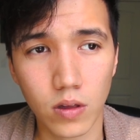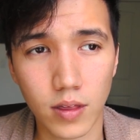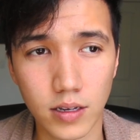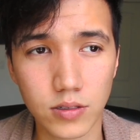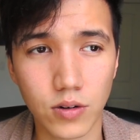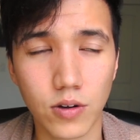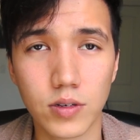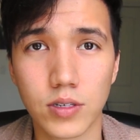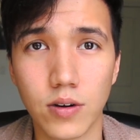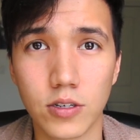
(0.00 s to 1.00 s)
things don't
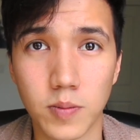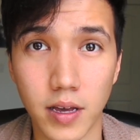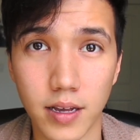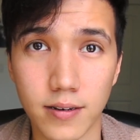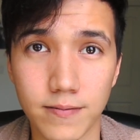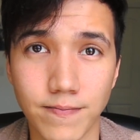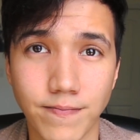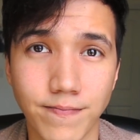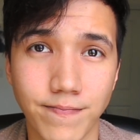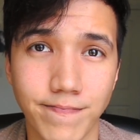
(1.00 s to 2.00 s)
always go as planned,
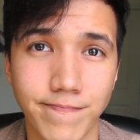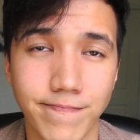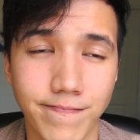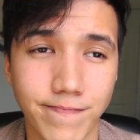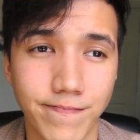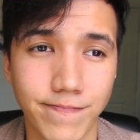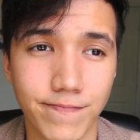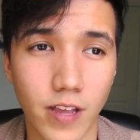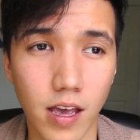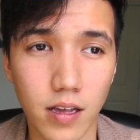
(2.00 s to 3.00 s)

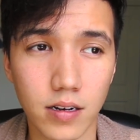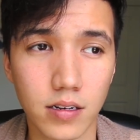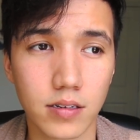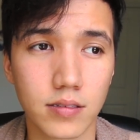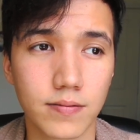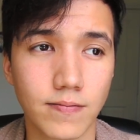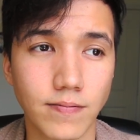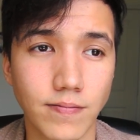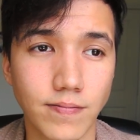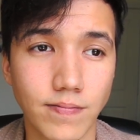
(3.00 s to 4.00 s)
and
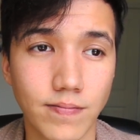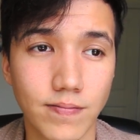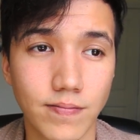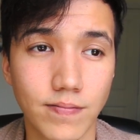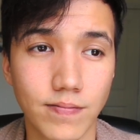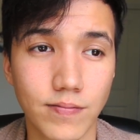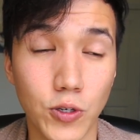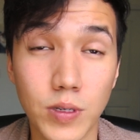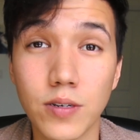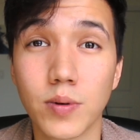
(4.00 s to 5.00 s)

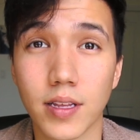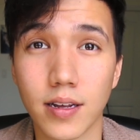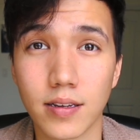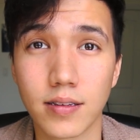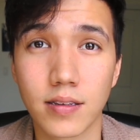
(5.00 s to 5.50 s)
you deal with it